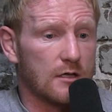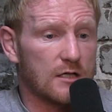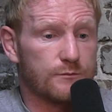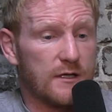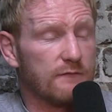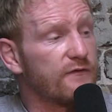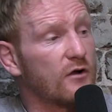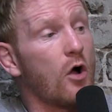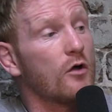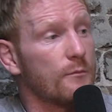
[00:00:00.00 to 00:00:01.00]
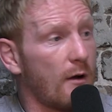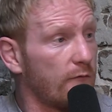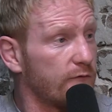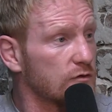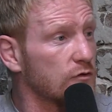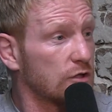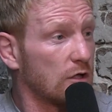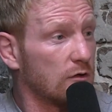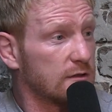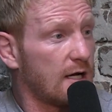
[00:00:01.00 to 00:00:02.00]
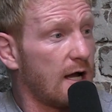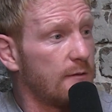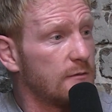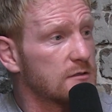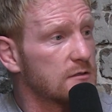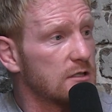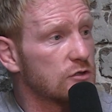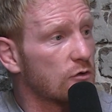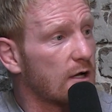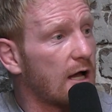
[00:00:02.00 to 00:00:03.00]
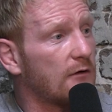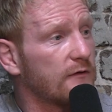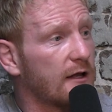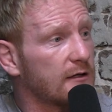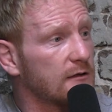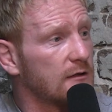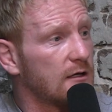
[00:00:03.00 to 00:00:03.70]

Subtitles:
had been forgotten about for such a long time is young Kyle Flanagan.